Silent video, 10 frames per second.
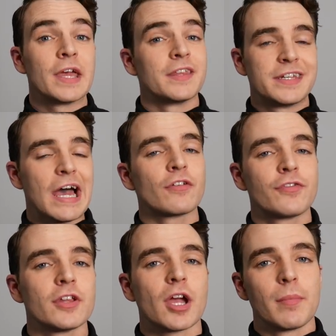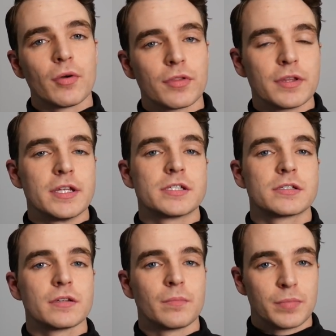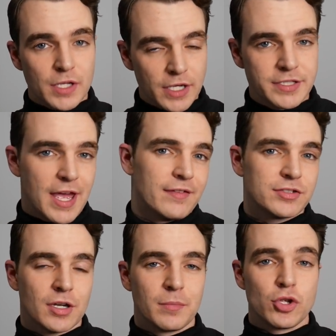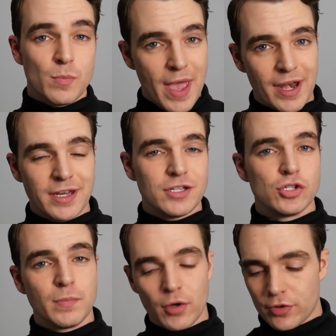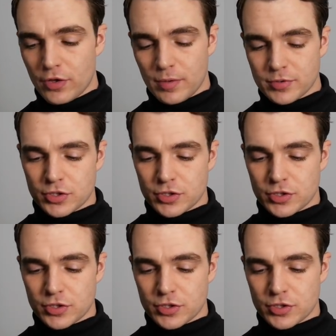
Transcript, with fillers: And the down filling on both of these does have some humanity to both of them.